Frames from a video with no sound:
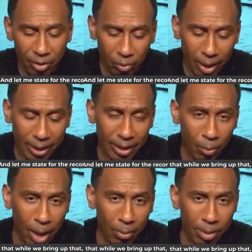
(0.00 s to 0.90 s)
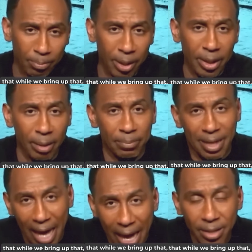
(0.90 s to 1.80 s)
for the record that while we bring up
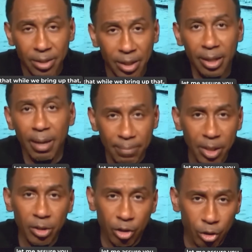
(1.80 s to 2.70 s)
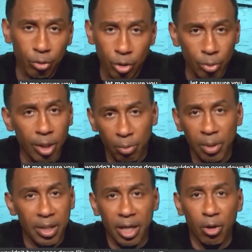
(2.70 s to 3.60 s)
that, let me assure you it
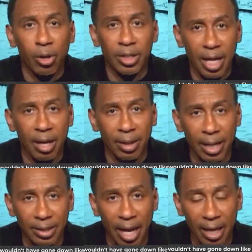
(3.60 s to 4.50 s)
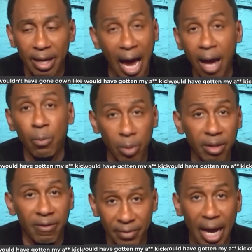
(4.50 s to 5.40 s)
wouldn't have gone down like that. I
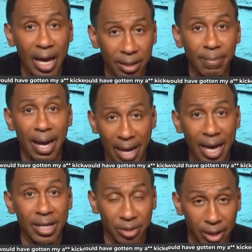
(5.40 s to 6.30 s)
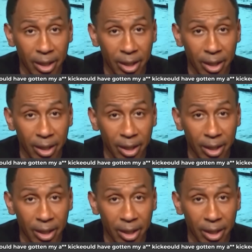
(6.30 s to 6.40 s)
would have gotten my ass